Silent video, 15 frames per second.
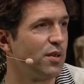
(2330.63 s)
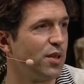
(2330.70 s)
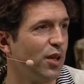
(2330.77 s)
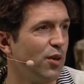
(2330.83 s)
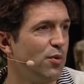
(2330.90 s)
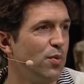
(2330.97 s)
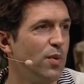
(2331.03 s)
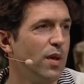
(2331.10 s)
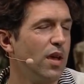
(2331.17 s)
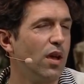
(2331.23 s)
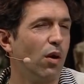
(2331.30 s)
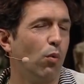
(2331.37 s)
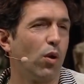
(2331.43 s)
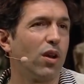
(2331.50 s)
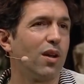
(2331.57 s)
you know?
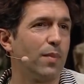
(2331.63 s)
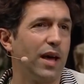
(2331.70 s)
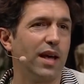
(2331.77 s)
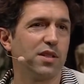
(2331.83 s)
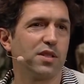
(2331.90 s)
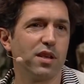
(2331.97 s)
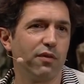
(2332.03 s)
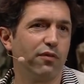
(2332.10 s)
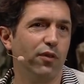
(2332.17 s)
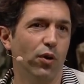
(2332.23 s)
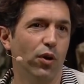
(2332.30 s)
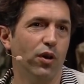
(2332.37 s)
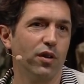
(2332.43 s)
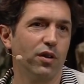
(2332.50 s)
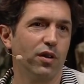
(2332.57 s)
What I'm asking
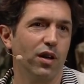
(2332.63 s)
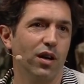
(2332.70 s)
for,